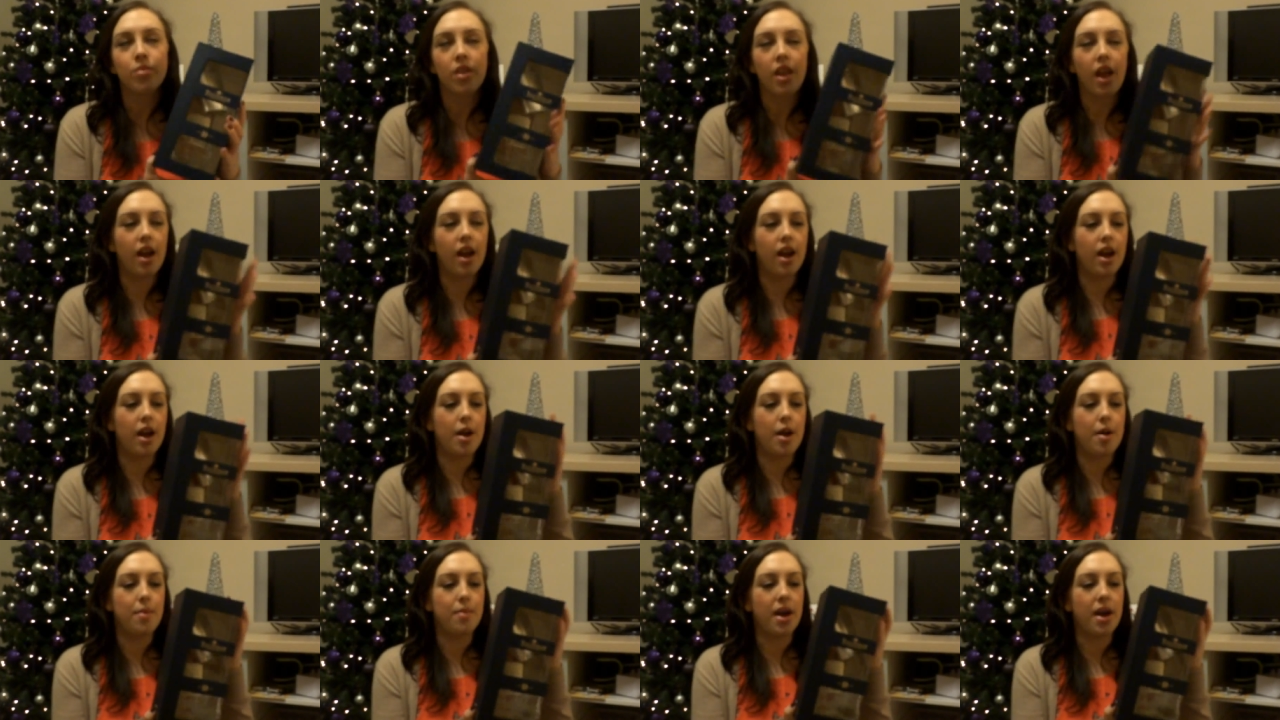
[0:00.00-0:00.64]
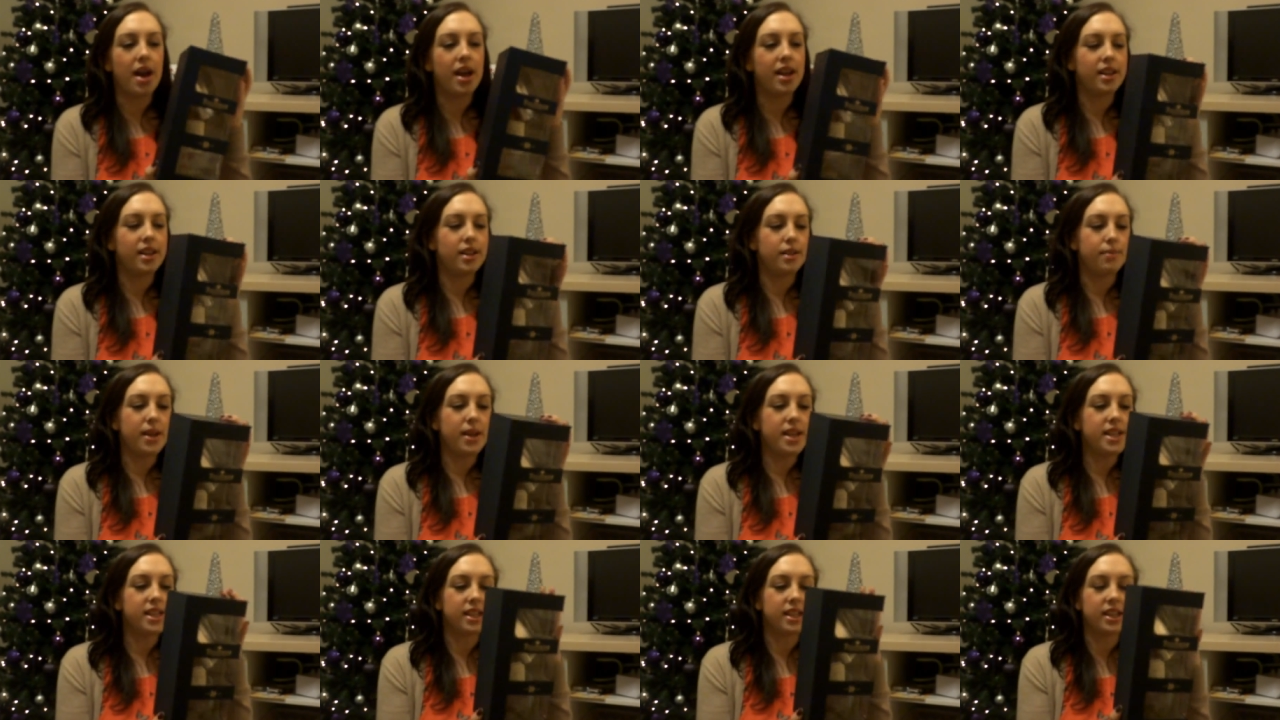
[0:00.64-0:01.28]
and
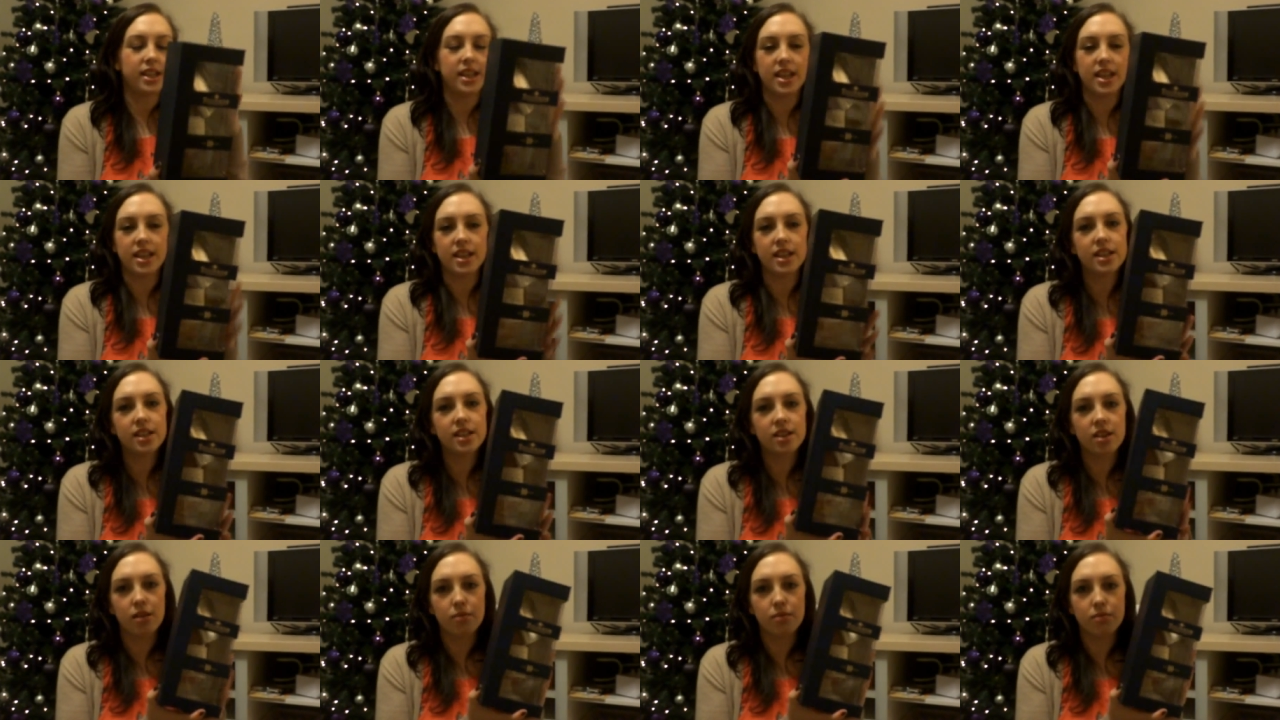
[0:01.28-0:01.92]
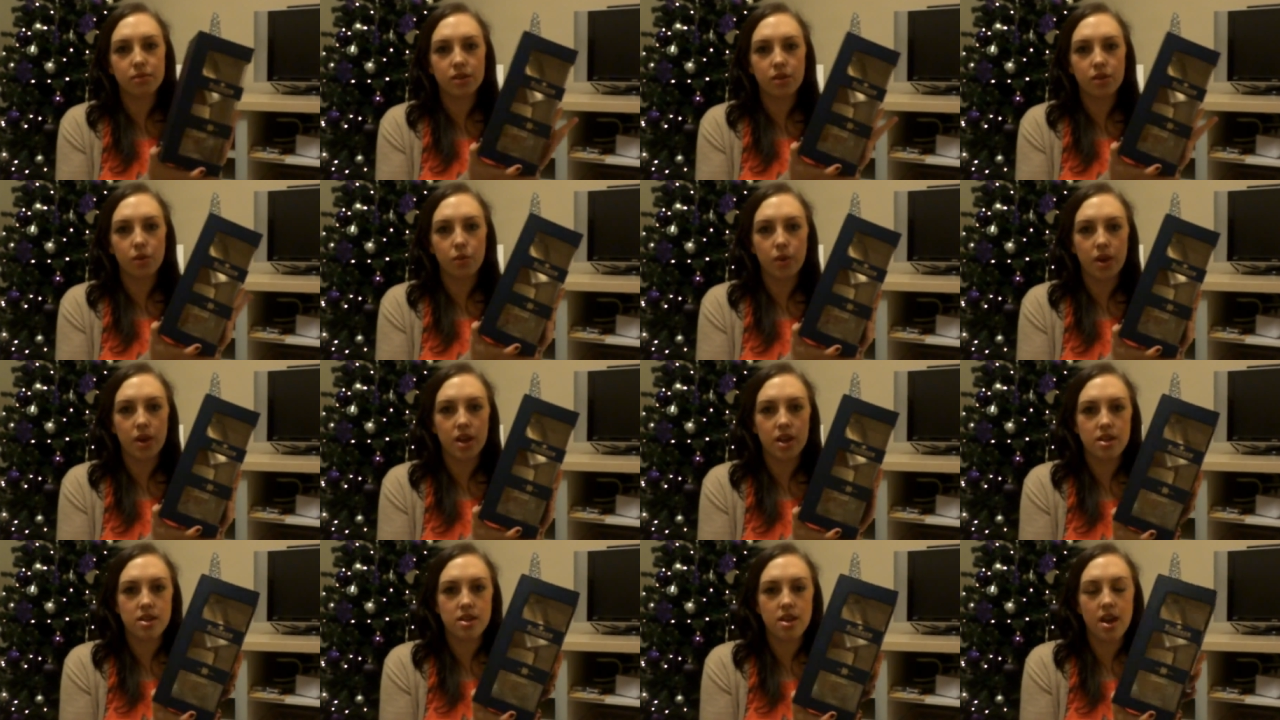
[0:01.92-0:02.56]
basically this comes
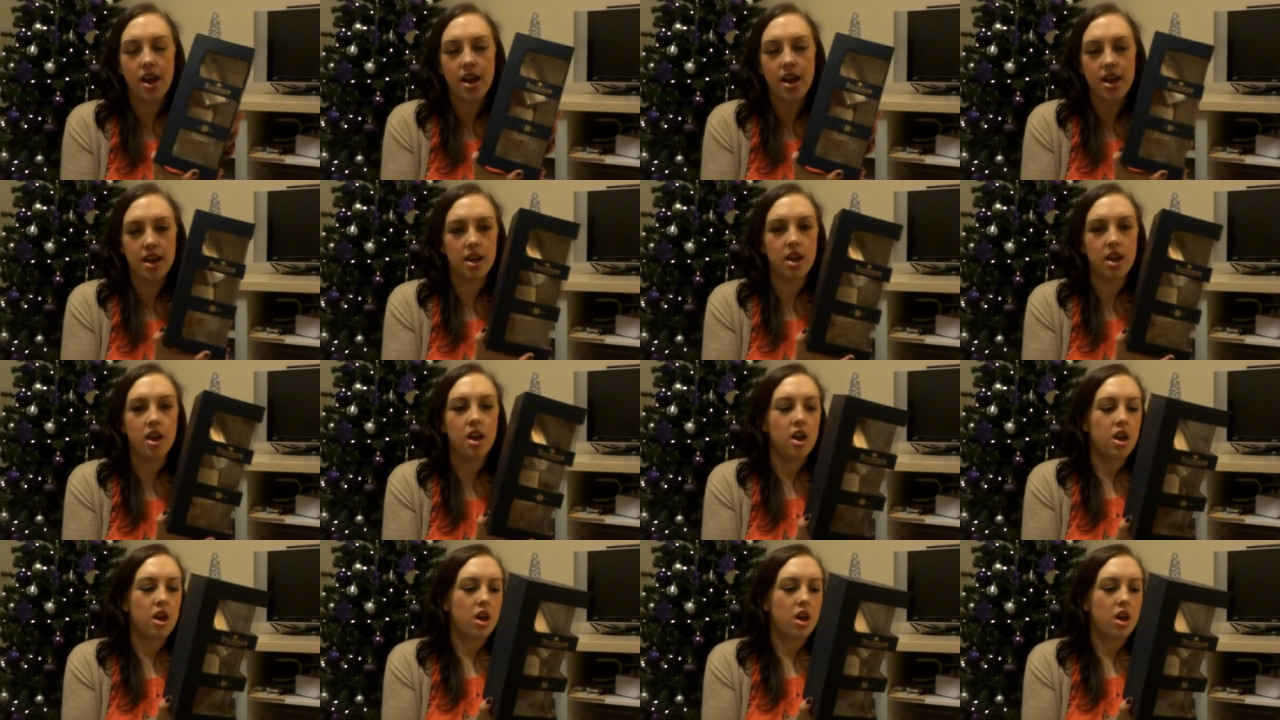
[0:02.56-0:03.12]
with a